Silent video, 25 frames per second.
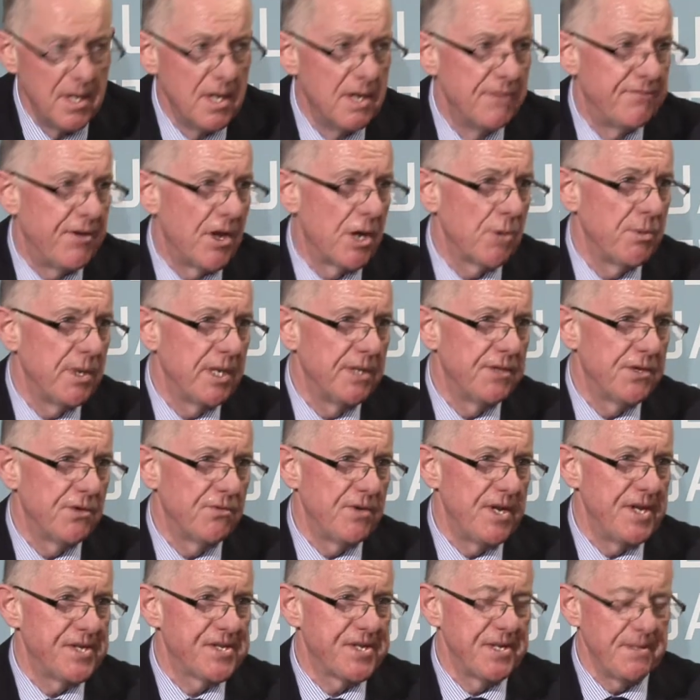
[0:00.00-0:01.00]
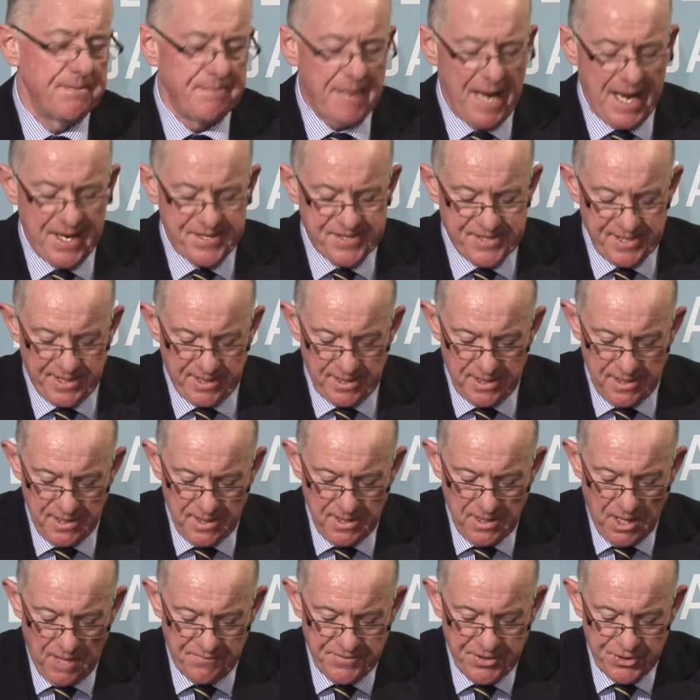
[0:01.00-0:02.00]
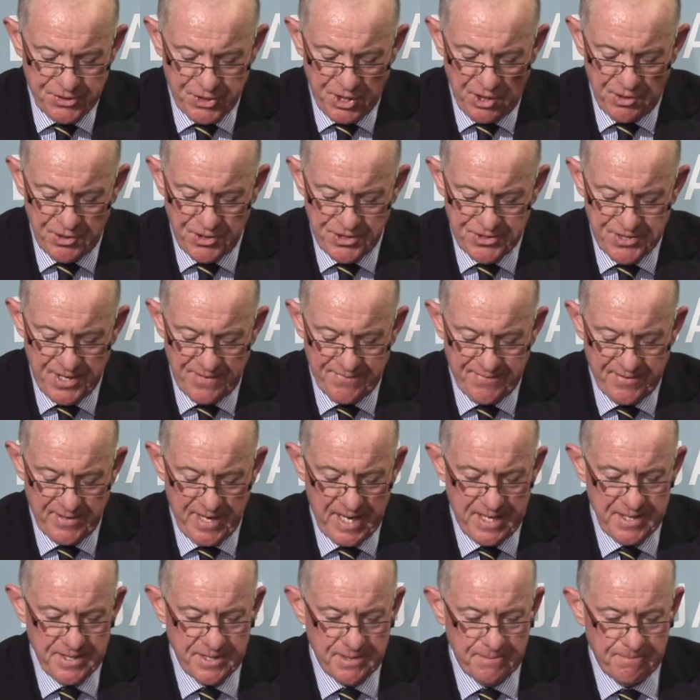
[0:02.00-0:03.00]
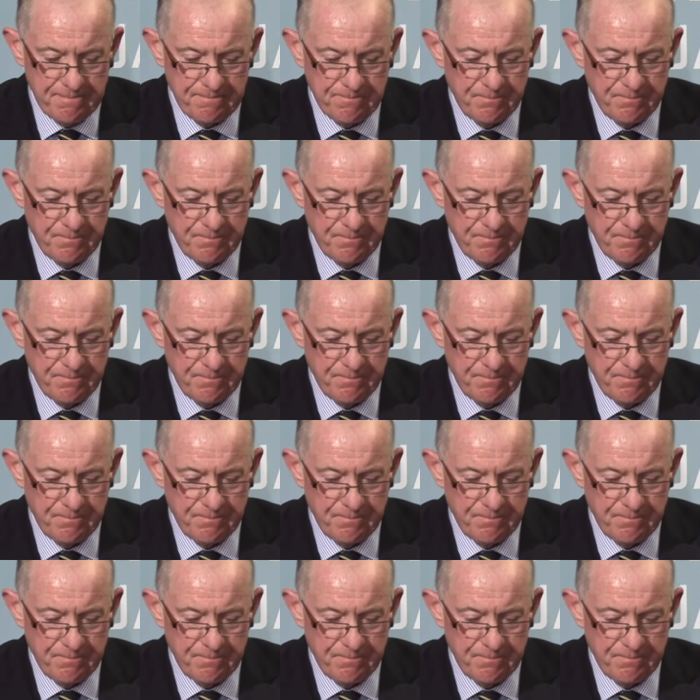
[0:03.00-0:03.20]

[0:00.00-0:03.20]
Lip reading: following the recent passing of the children's referendum.